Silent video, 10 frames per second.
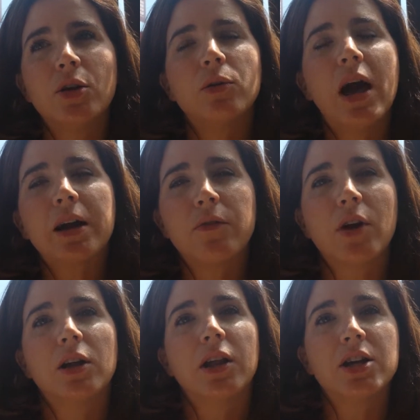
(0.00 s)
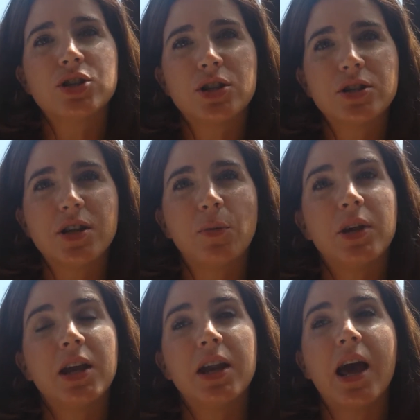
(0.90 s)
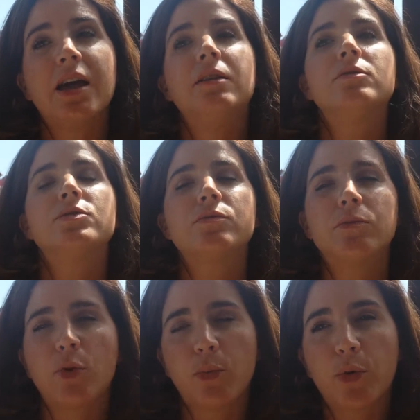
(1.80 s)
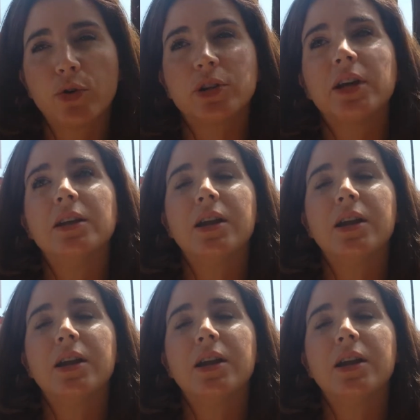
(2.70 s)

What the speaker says: lack of regulations that we need, and more importantly,